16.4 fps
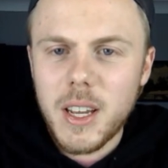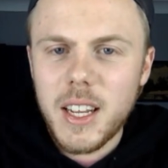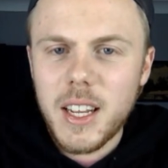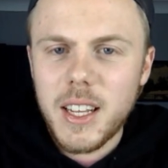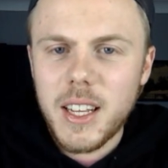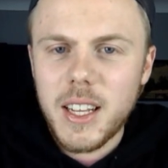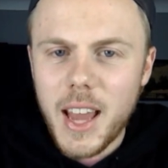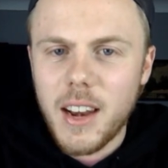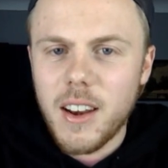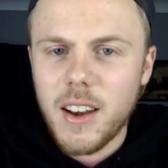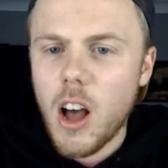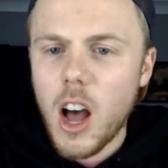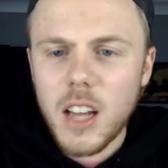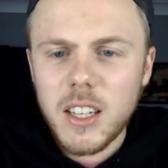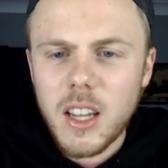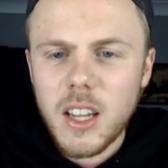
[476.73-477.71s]
And again,
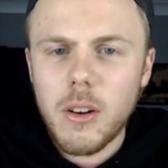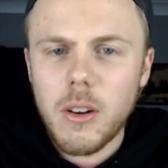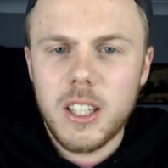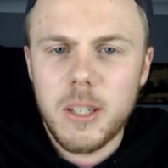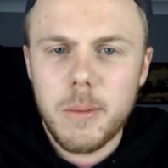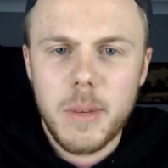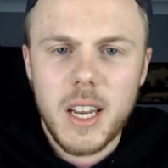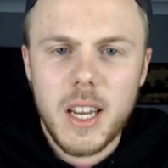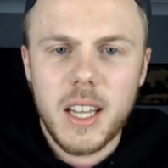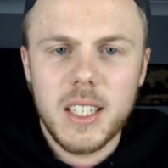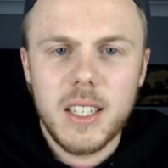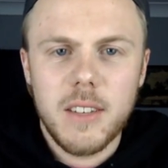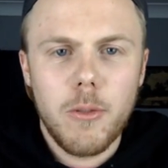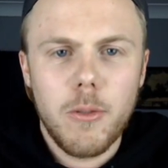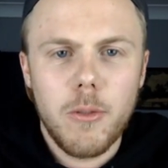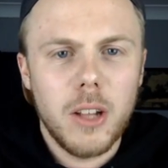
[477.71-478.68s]
I don't like to be
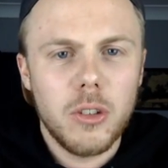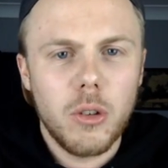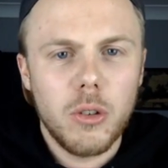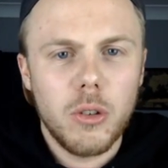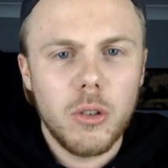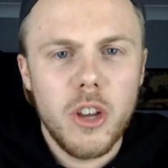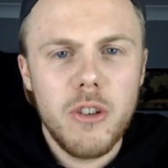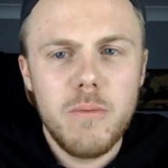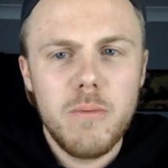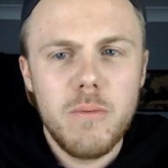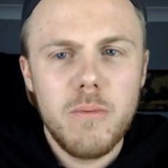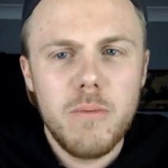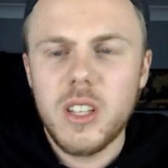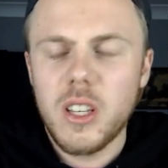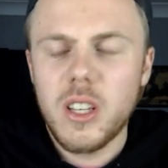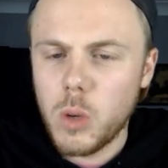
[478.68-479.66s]
negative about Doctor Who
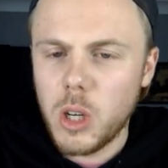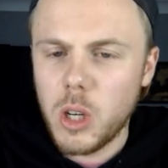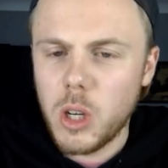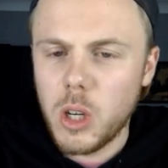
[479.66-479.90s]
because it's one of my